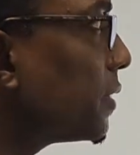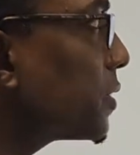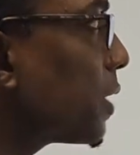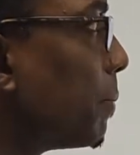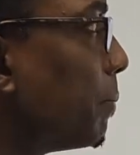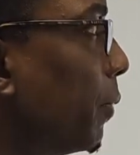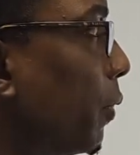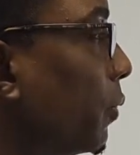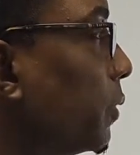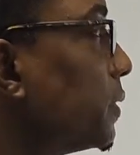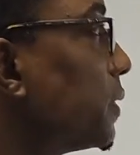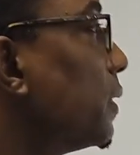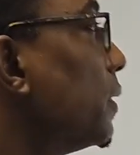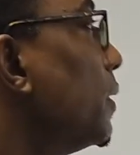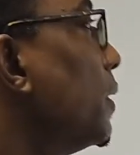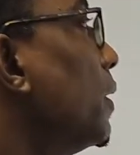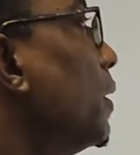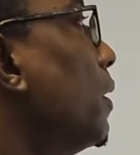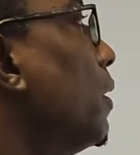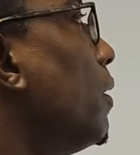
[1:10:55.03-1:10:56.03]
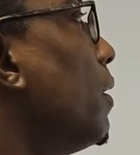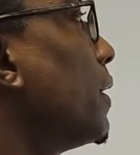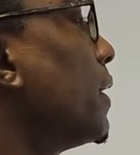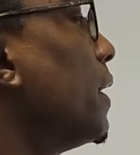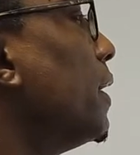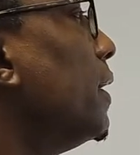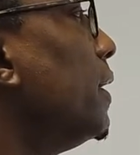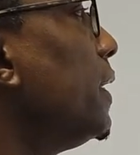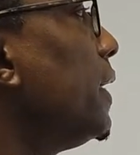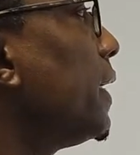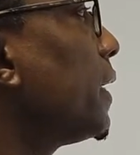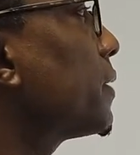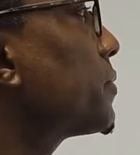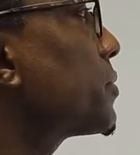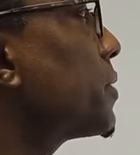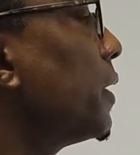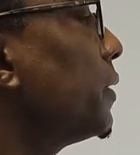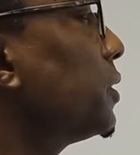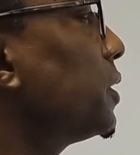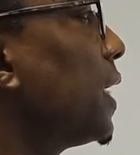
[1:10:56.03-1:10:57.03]
a boat on a lake
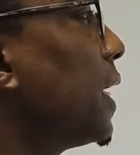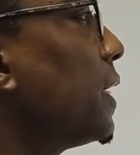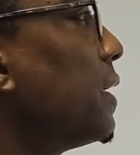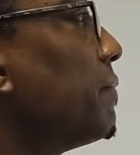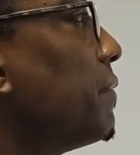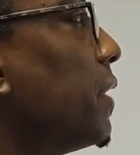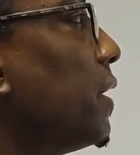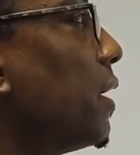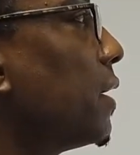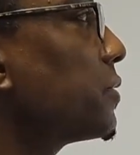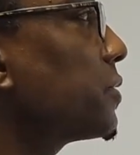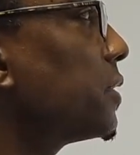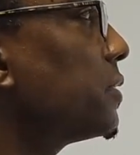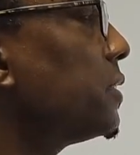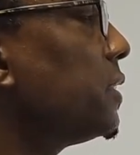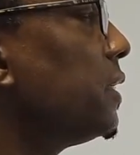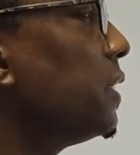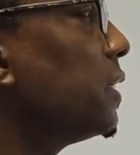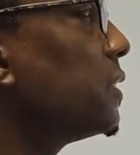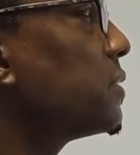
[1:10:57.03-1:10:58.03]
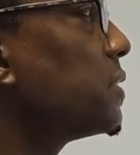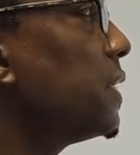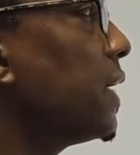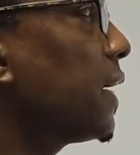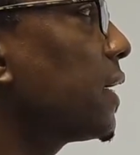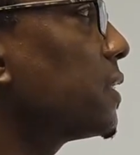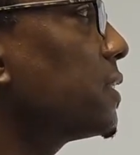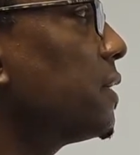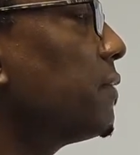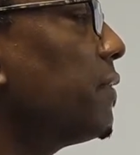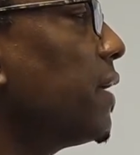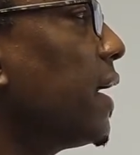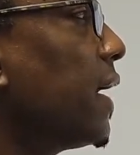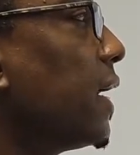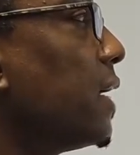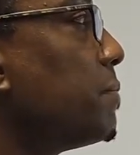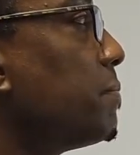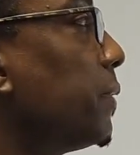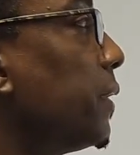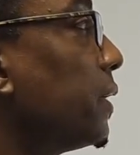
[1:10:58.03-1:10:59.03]
such that the velocity is negative
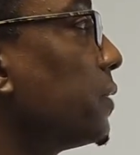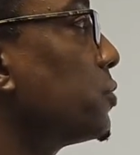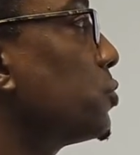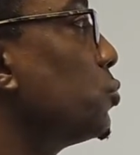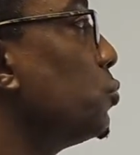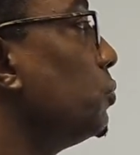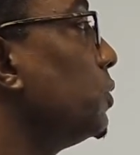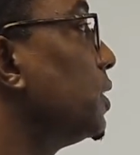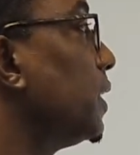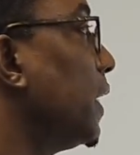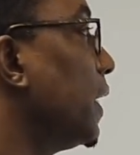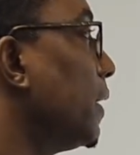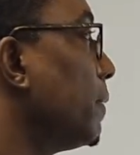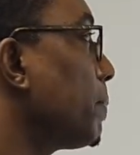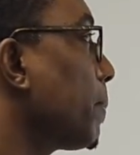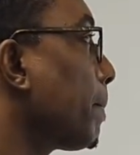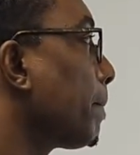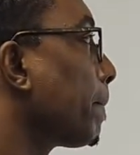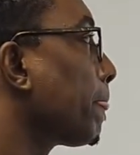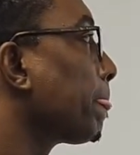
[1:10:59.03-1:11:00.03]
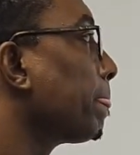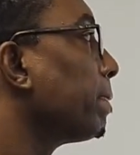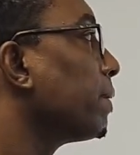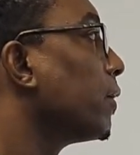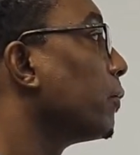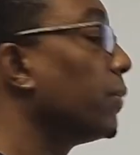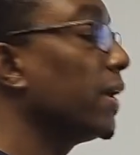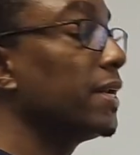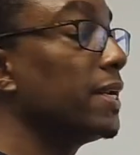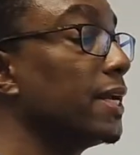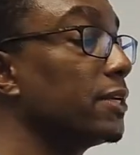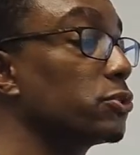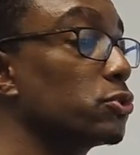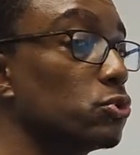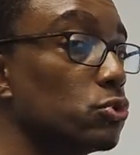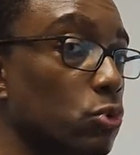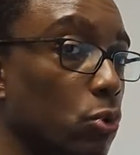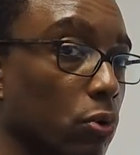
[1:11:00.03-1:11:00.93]
I plus 2j when there is